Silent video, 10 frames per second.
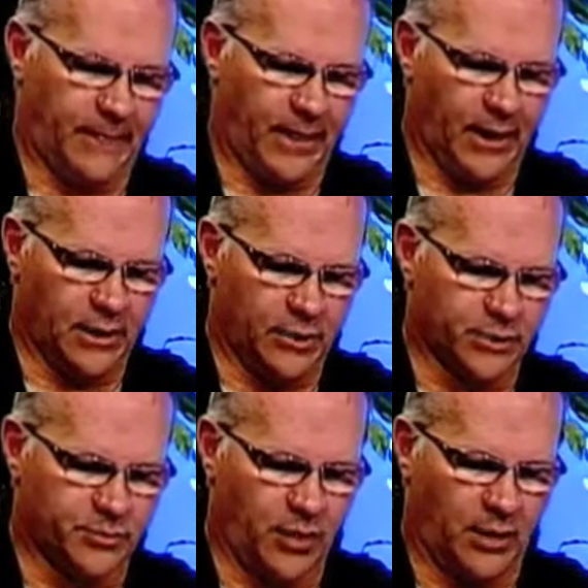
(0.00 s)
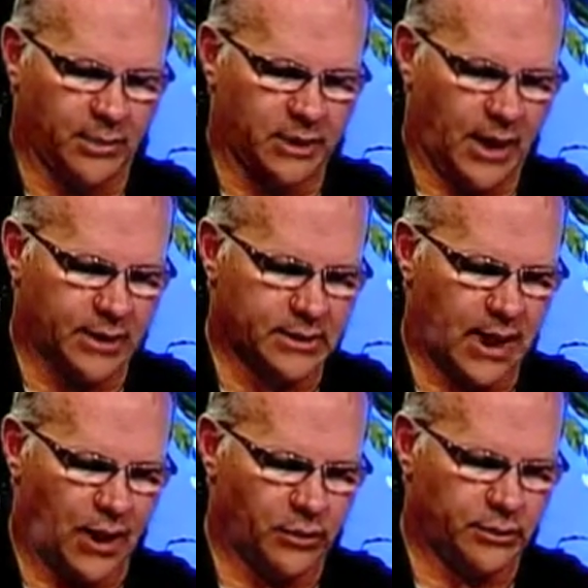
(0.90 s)
I don't know, he's probably knocked
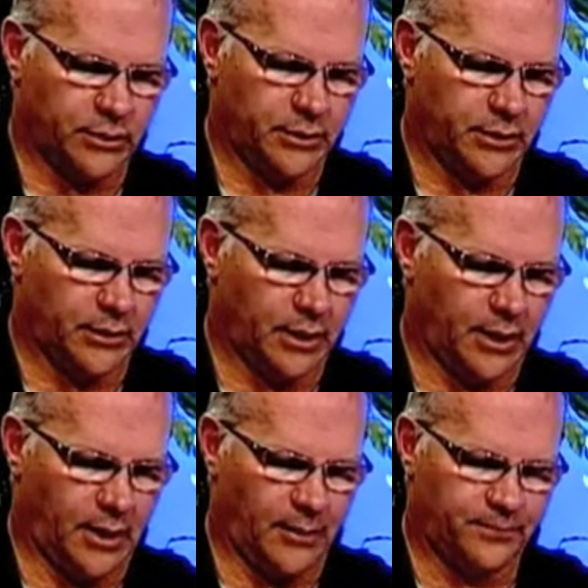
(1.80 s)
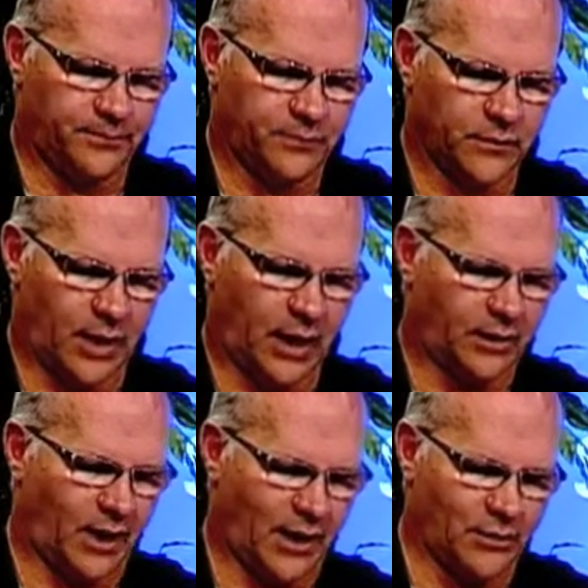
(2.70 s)
out. Um, I,
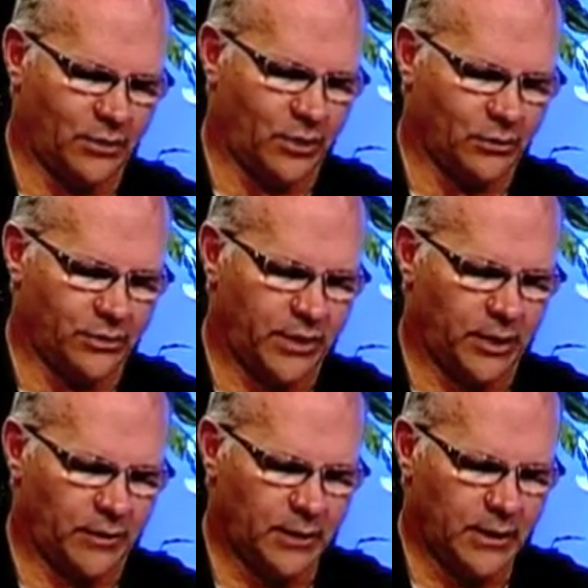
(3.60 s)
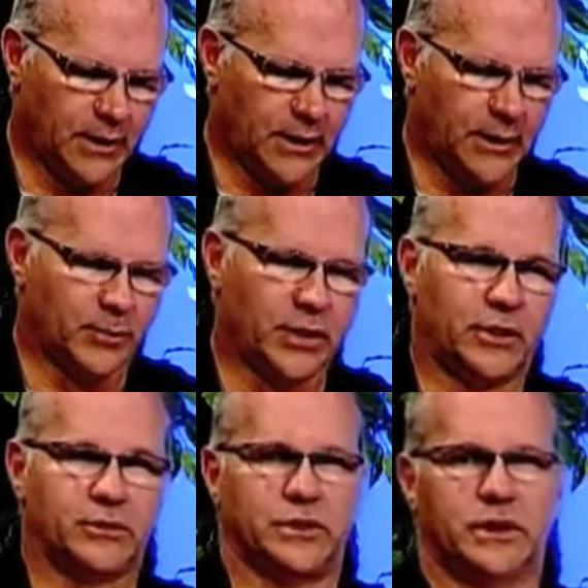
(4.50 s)
I don't know there. But
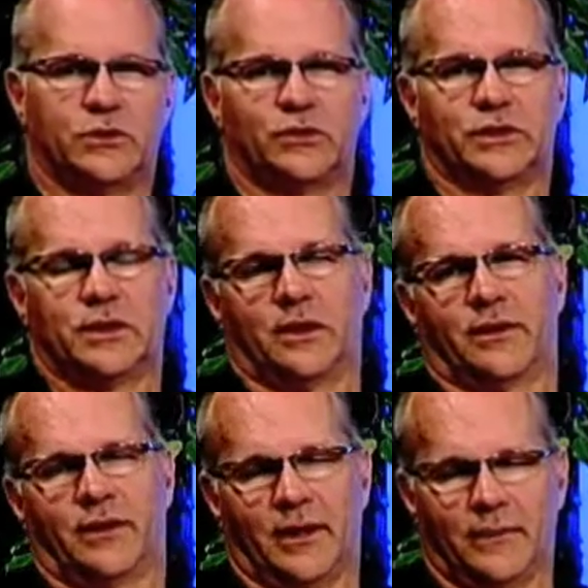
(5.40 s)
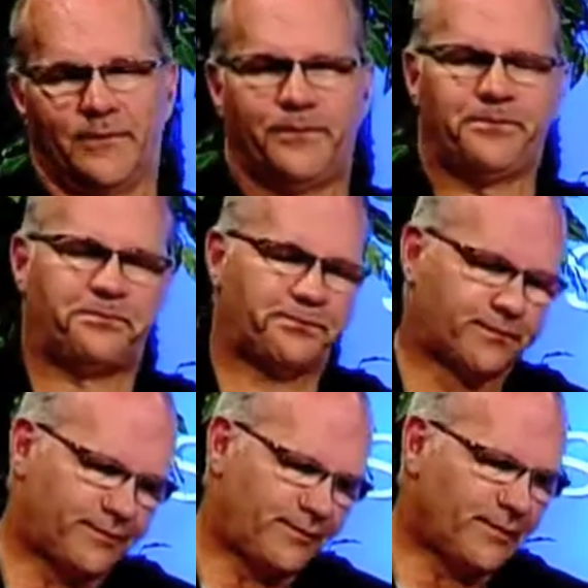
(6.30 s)
here's an interesting thing.
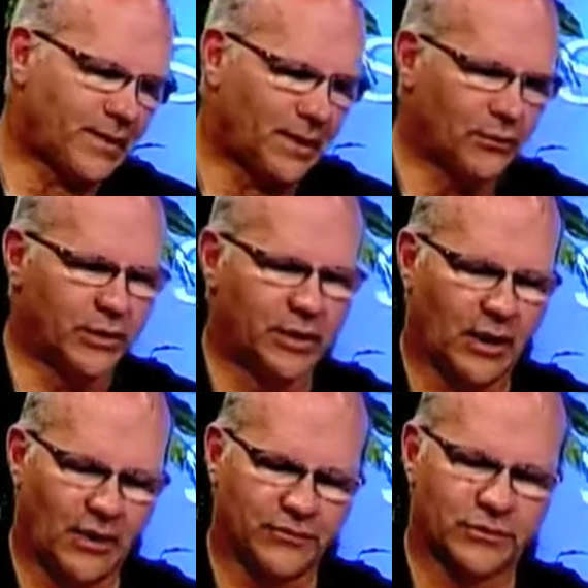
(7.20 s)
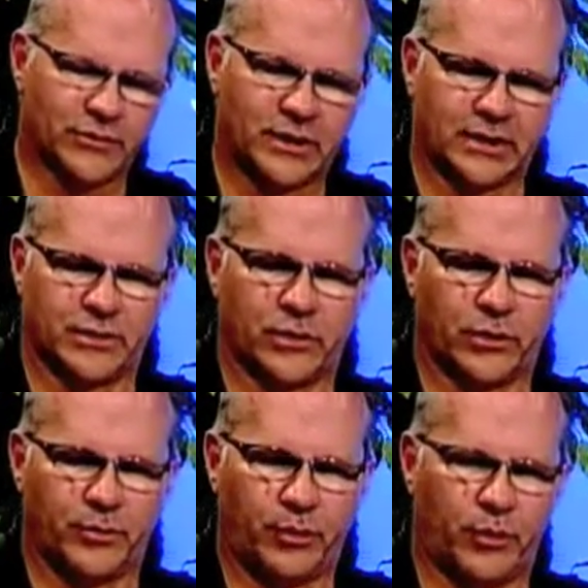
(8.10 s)
When an officer does the
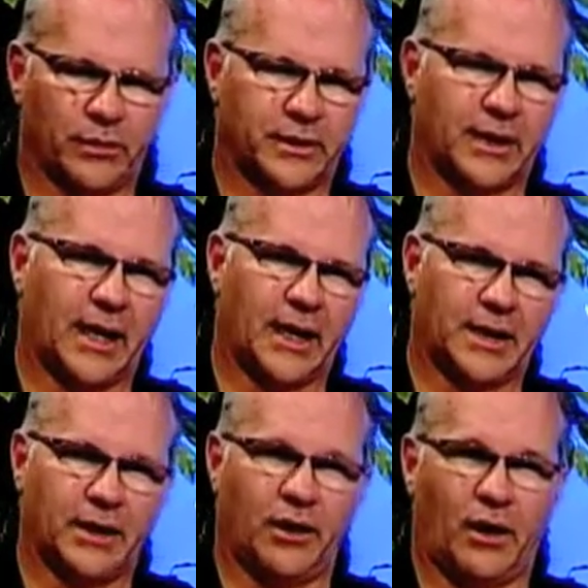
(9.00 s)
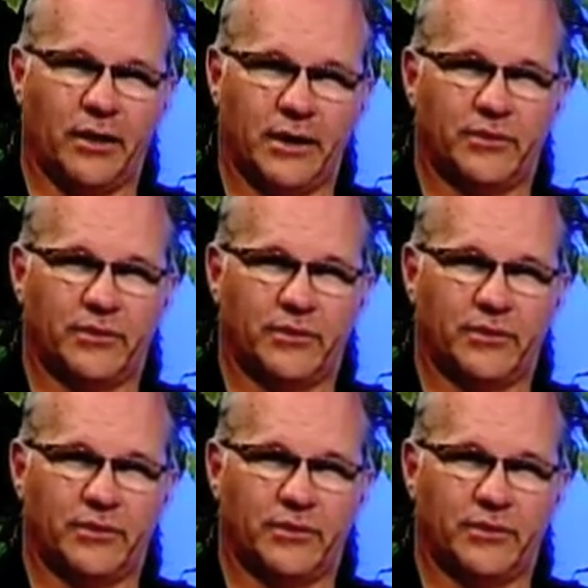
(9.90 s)
report, they got to get all the